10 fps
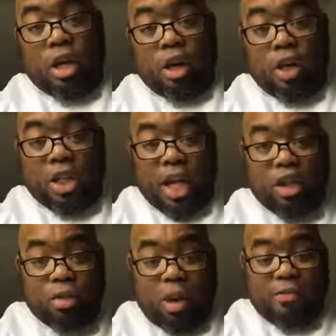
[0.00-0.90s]
Notice I
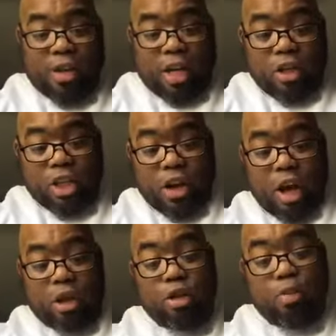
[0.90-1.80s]
use my fingers there
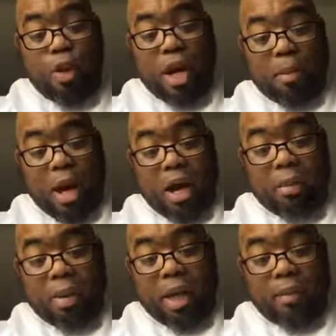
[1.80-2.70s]
and I'll spread them out a
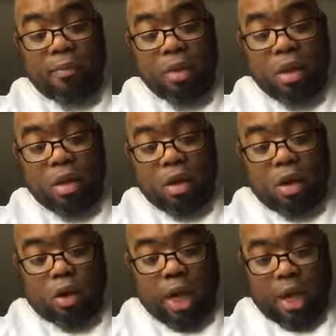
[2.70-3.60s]
bit.
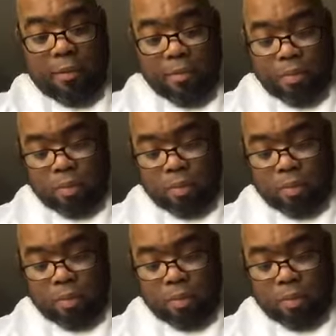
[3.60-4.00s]
Okay?